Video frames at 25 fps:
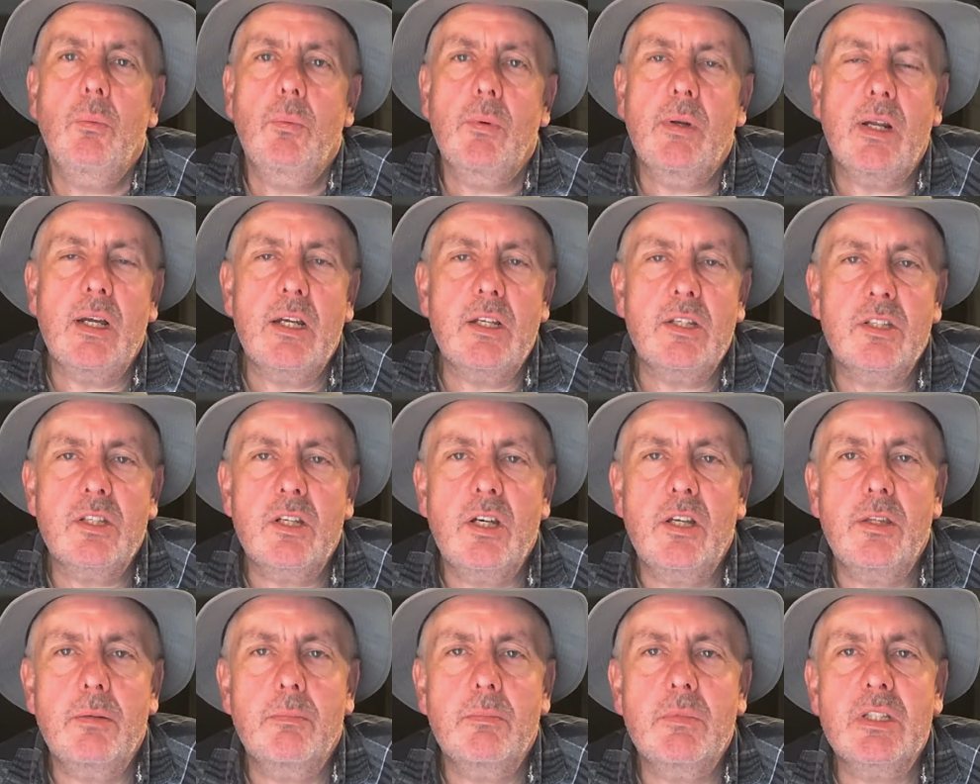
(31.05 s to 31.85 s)
when I
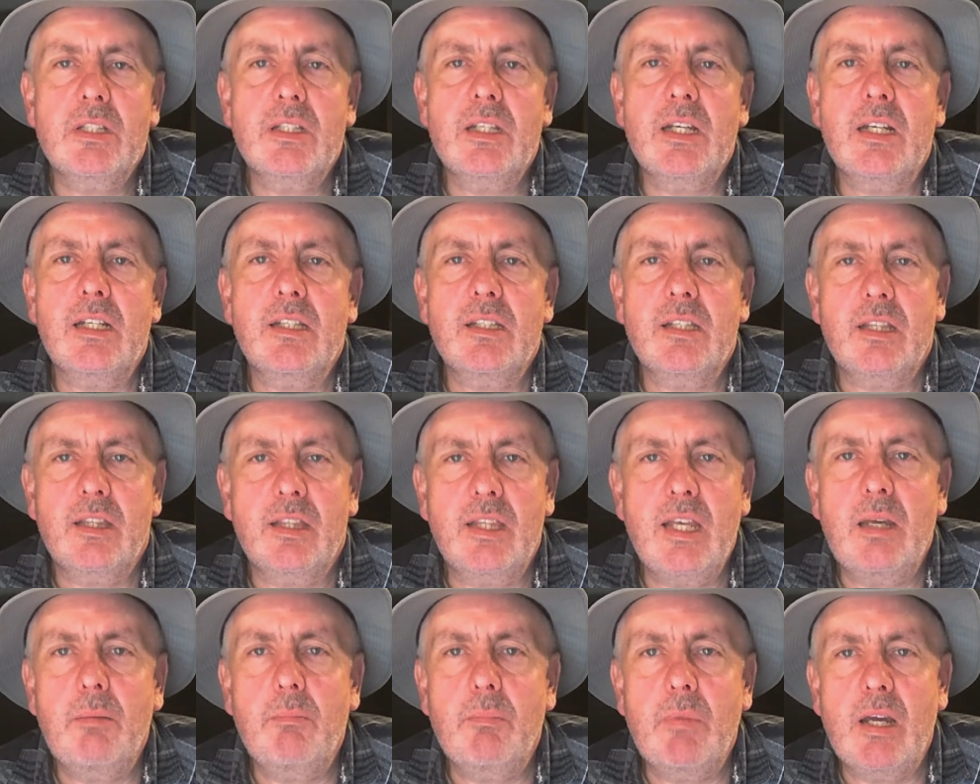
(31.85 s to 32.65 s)
saw the mistakes
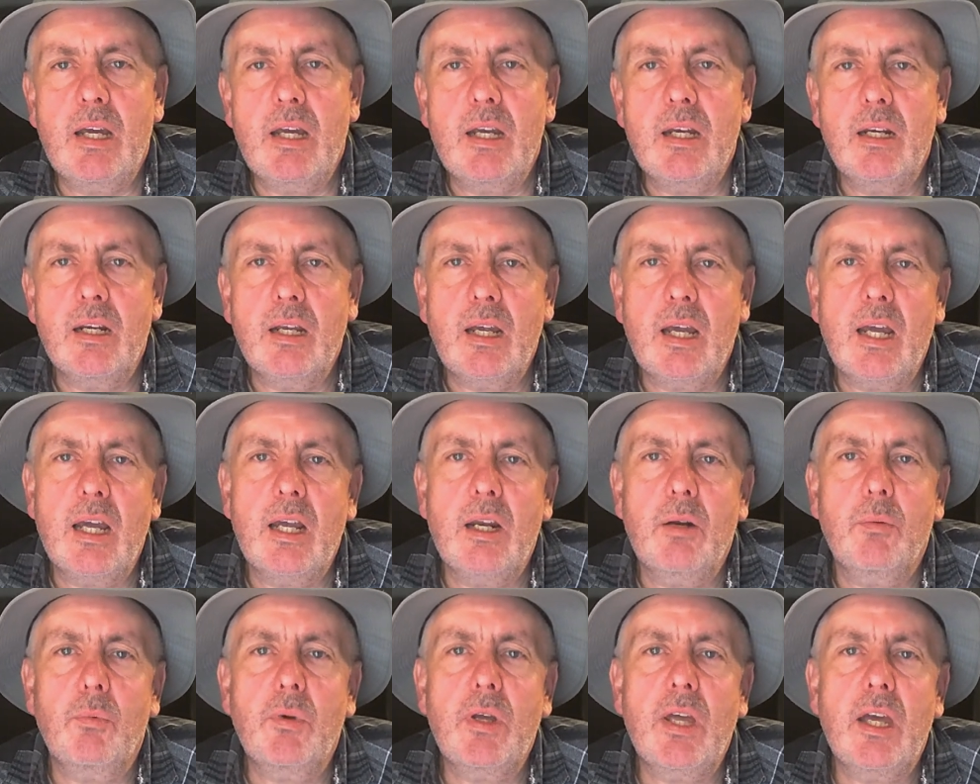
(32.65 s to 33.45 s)
that they made
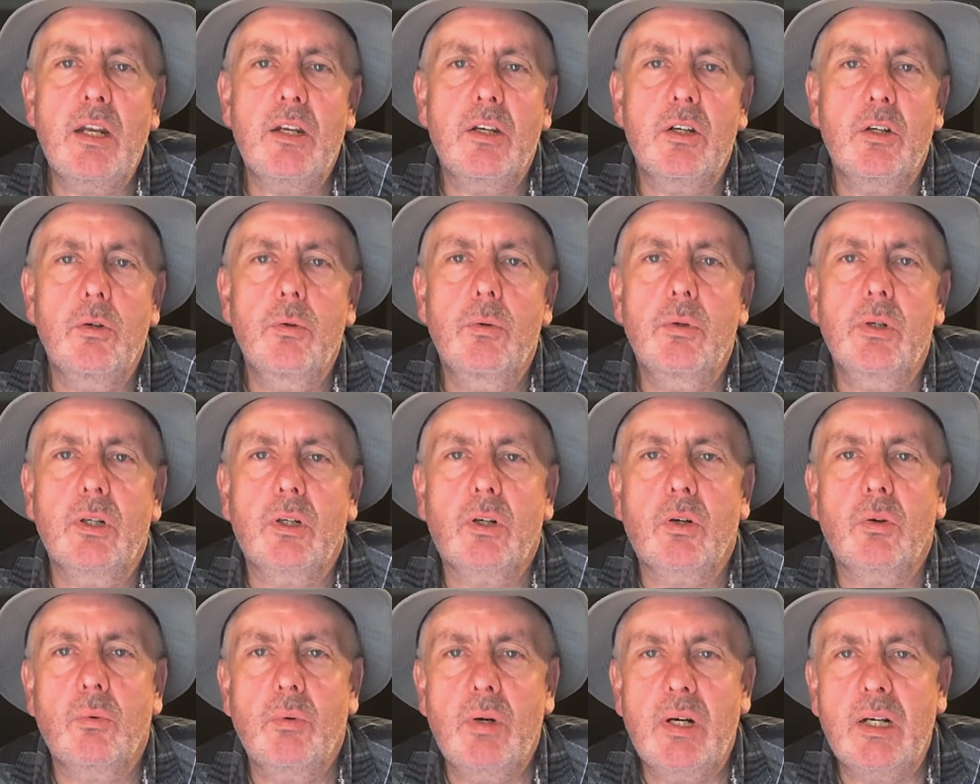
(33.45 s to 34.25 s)
and we had to go
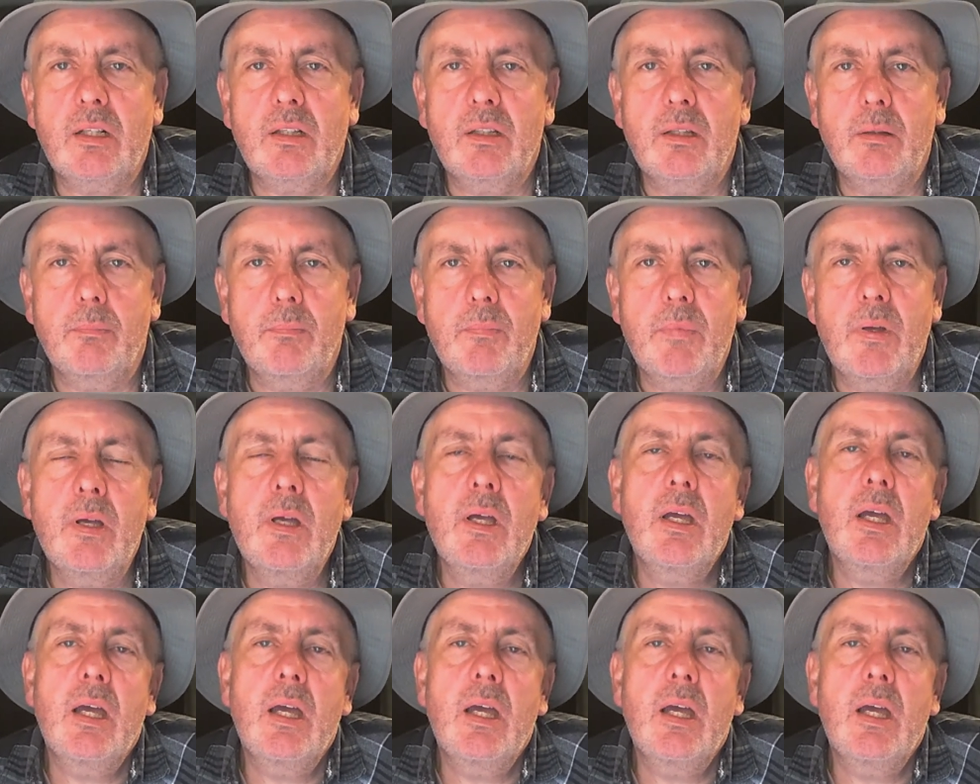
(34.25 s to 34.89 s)
and correct them.